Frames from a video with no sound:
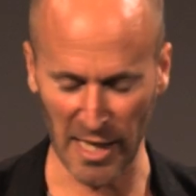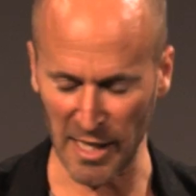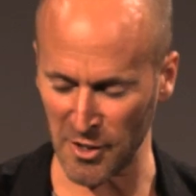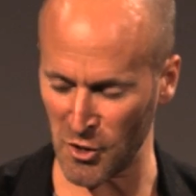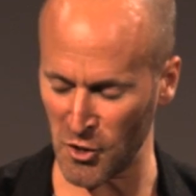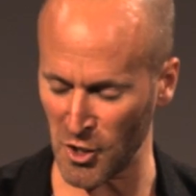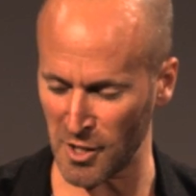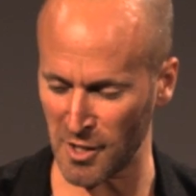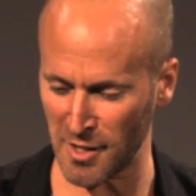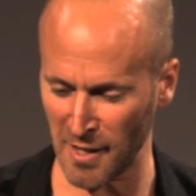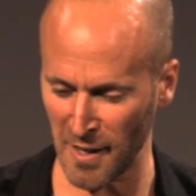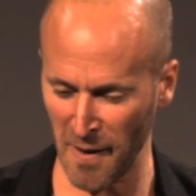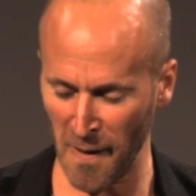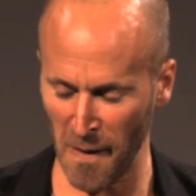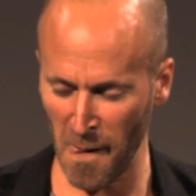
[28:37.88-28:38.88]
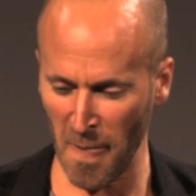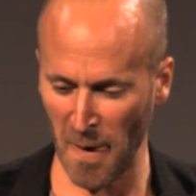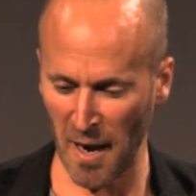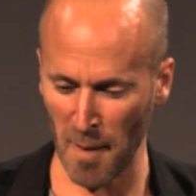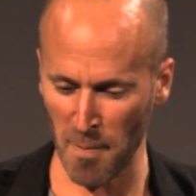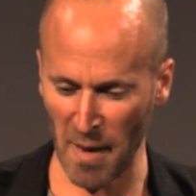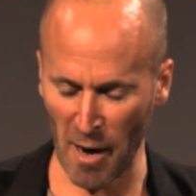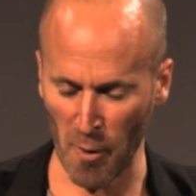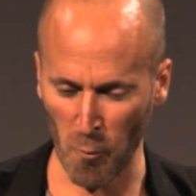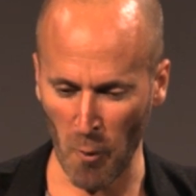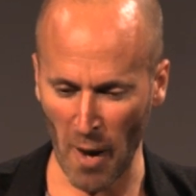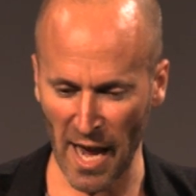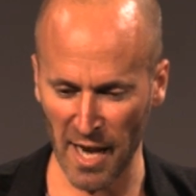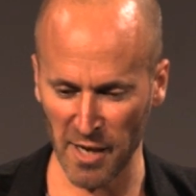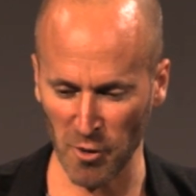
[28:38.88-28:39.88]
It's just about
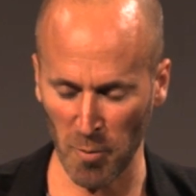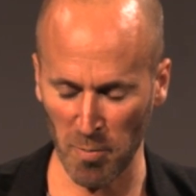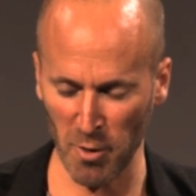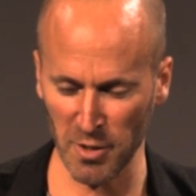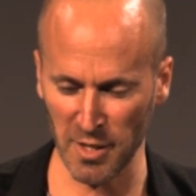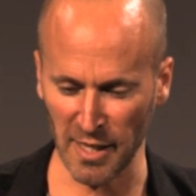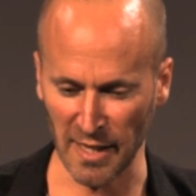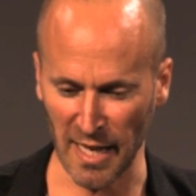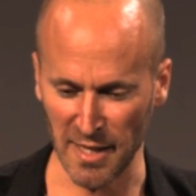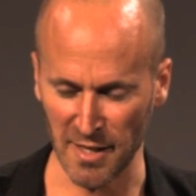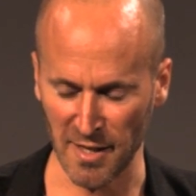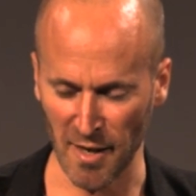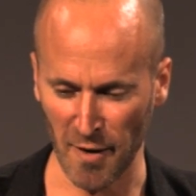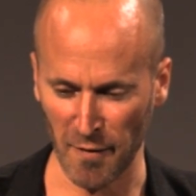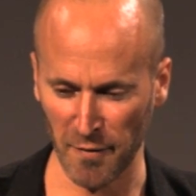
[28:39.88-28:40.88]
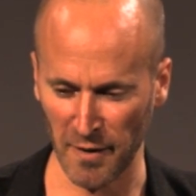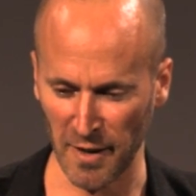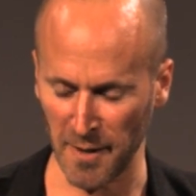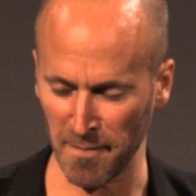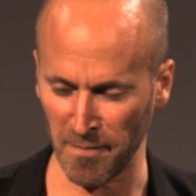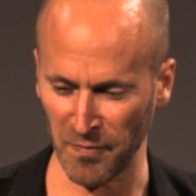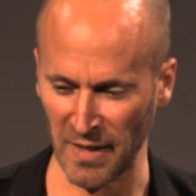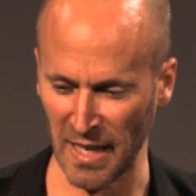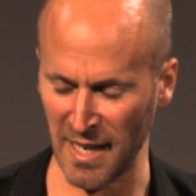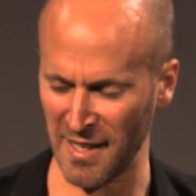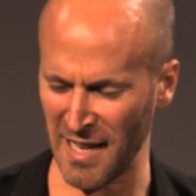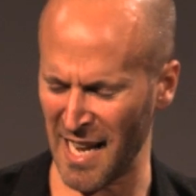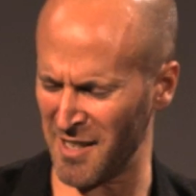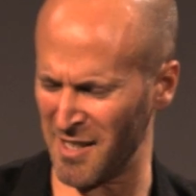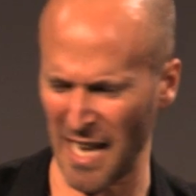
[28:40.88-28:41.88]
where you're putting that stuff. Um, and
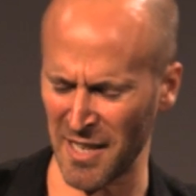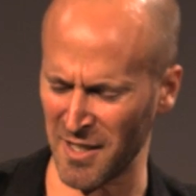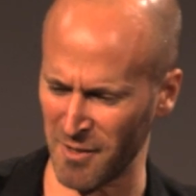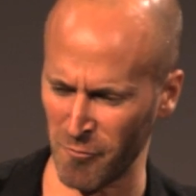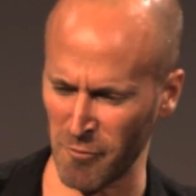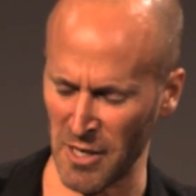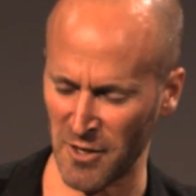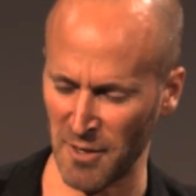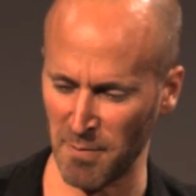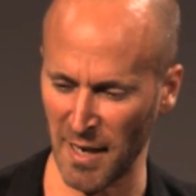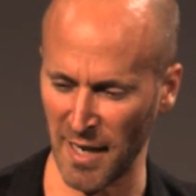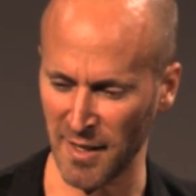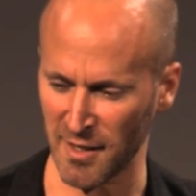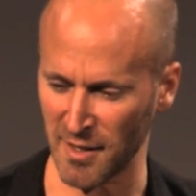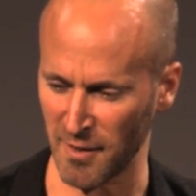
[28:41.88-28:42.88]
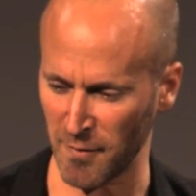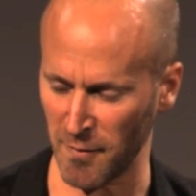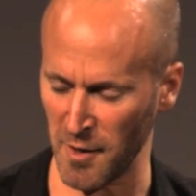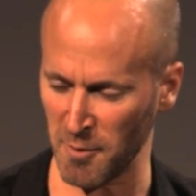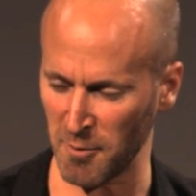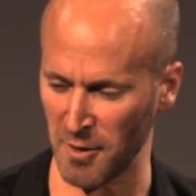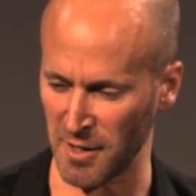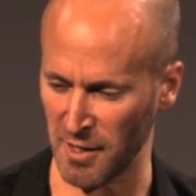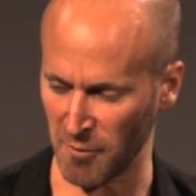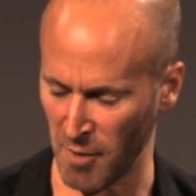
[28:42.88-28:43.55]
as, as Richard Bellis, the film critic,